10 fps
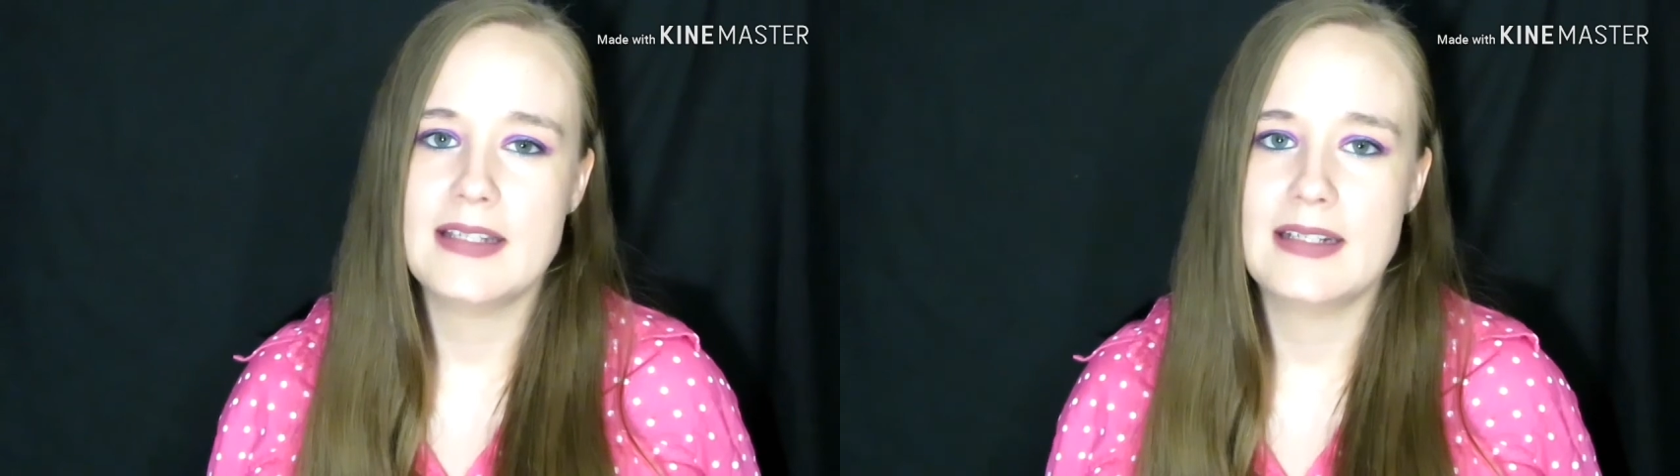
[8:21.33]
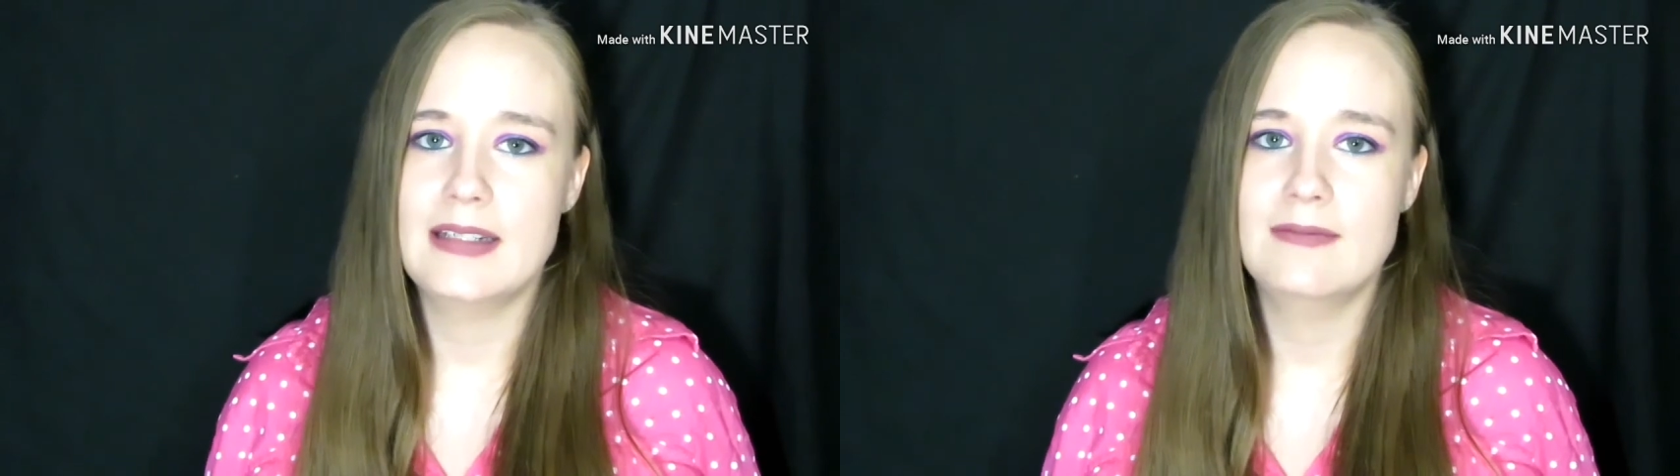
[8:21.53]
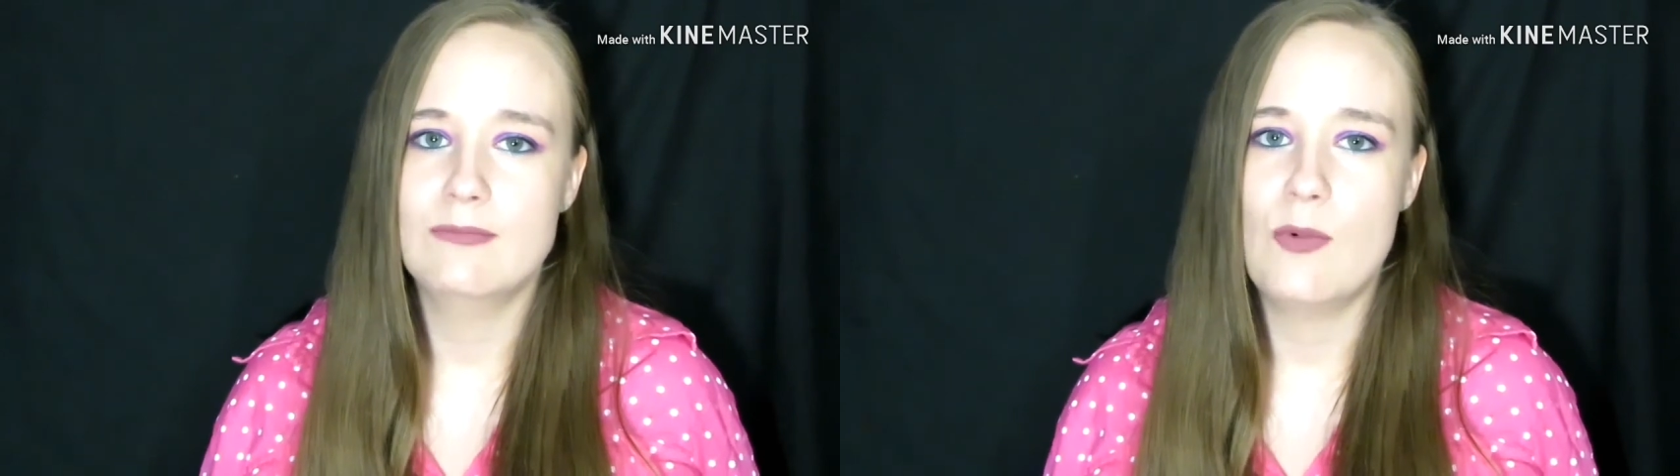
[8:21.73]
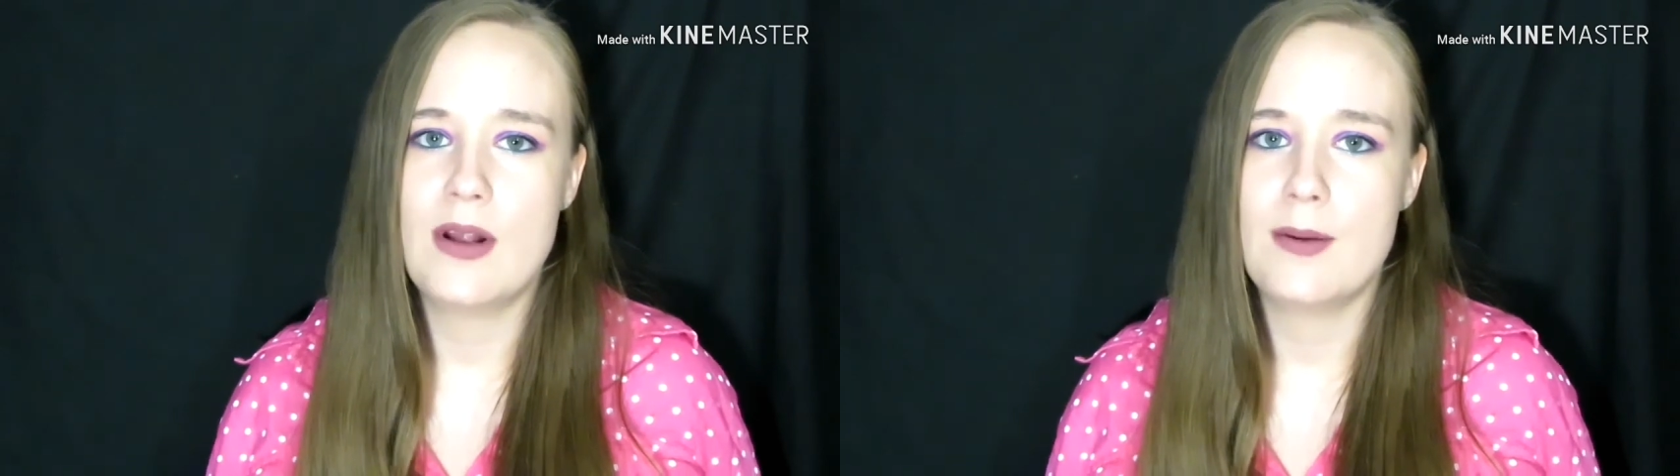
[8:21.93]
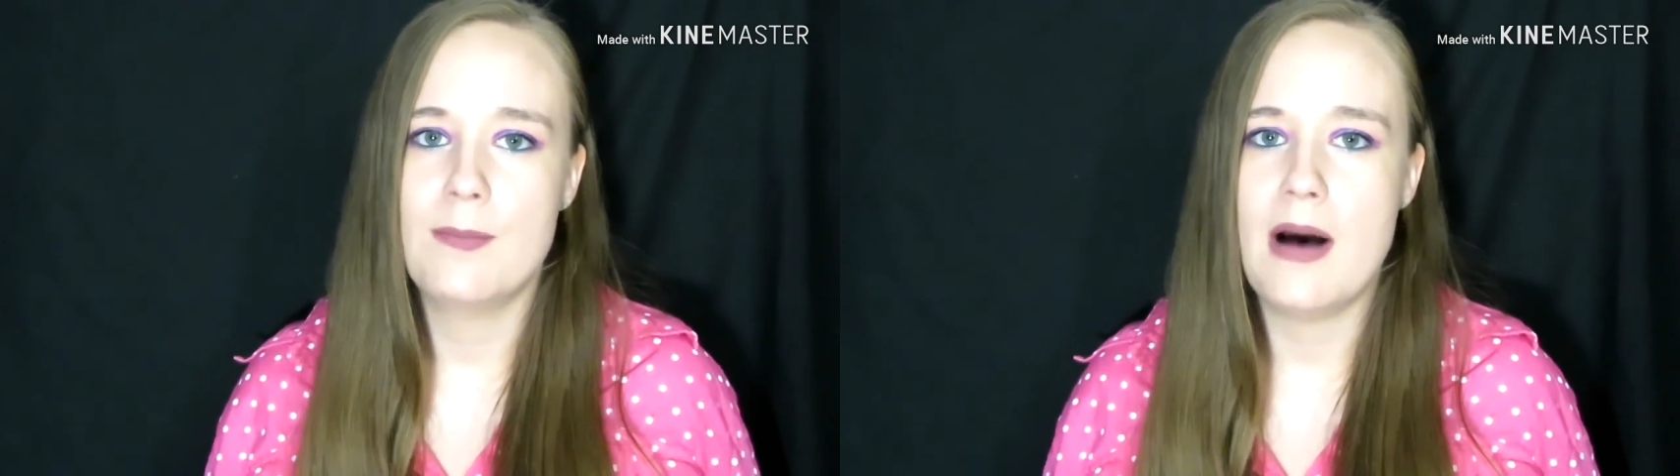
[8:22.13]
I didn't
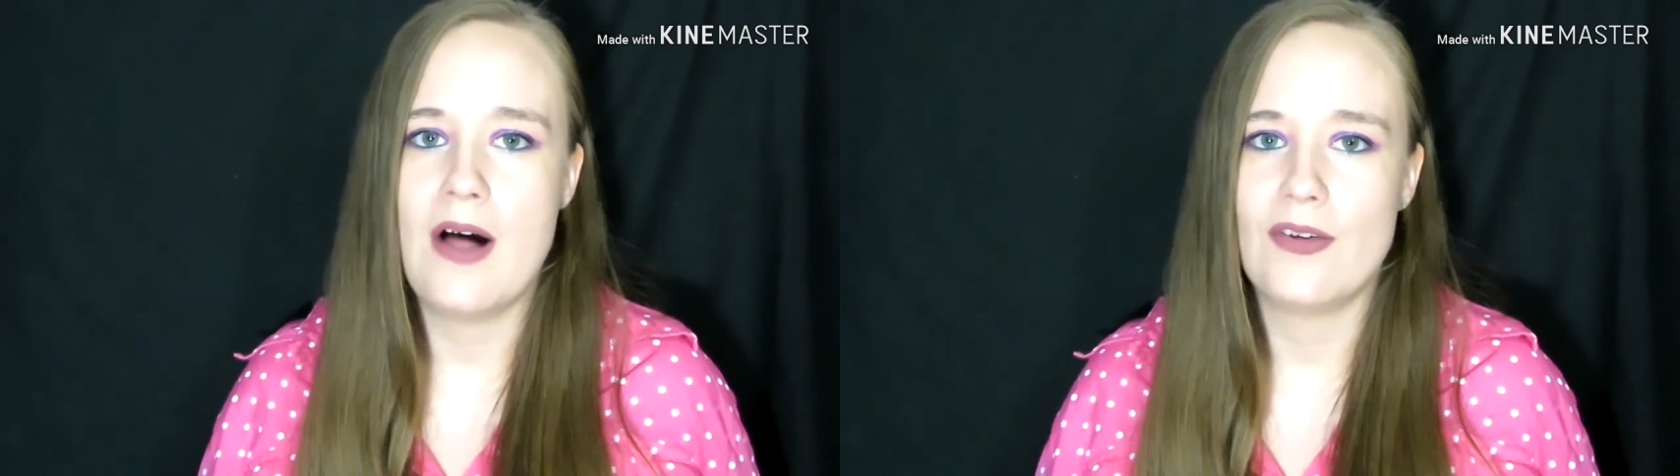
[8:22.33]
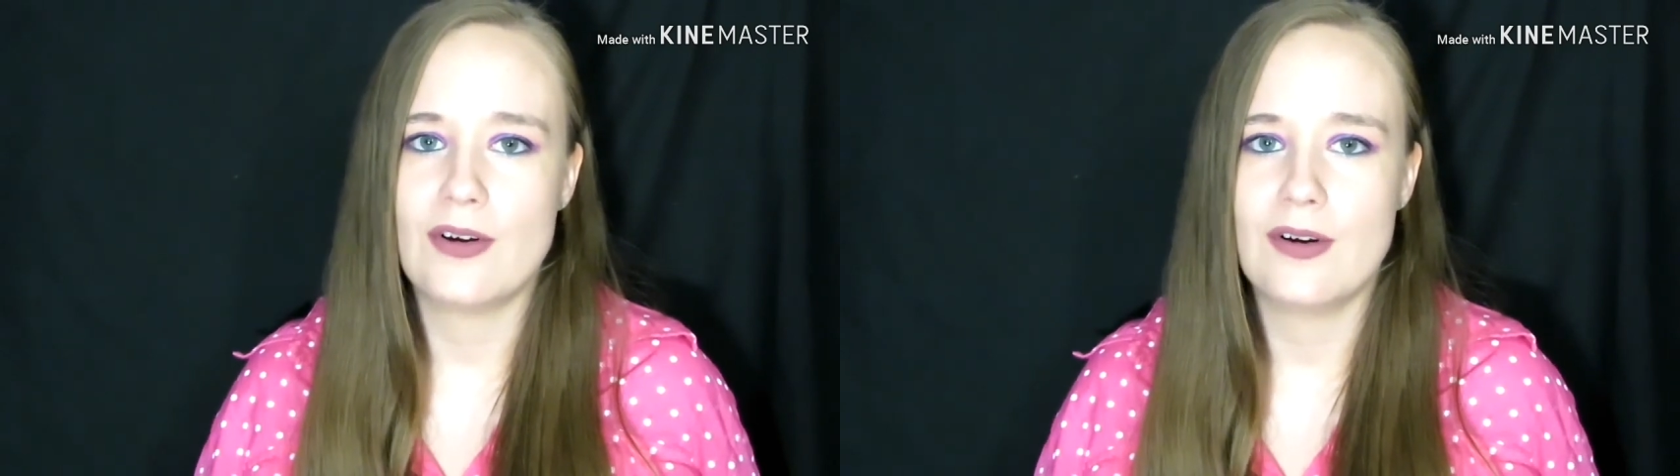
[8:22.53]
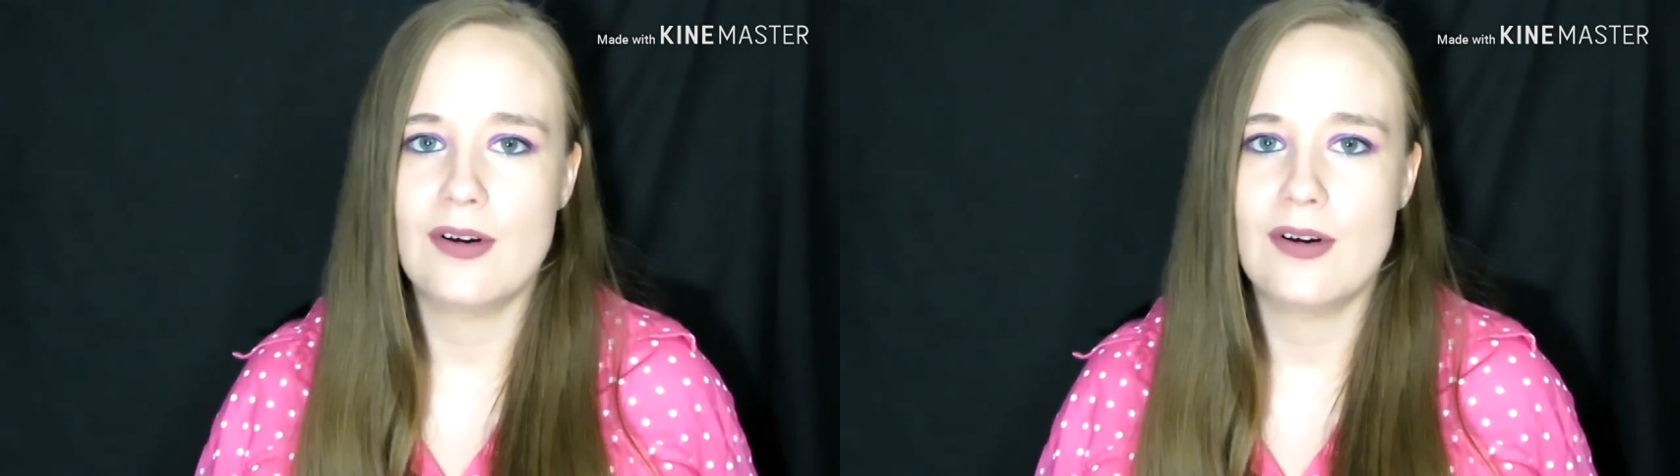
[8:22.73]
want to bother